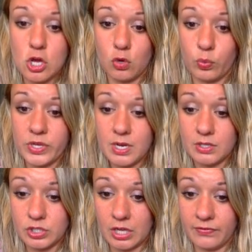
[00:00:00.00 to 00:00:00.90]
We are
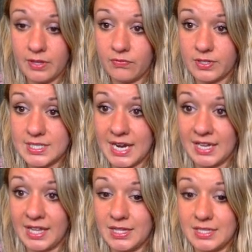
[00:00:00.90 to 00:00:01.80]
solving for side
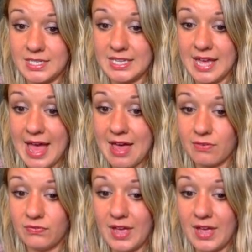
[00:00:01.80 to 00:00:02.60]
length DF,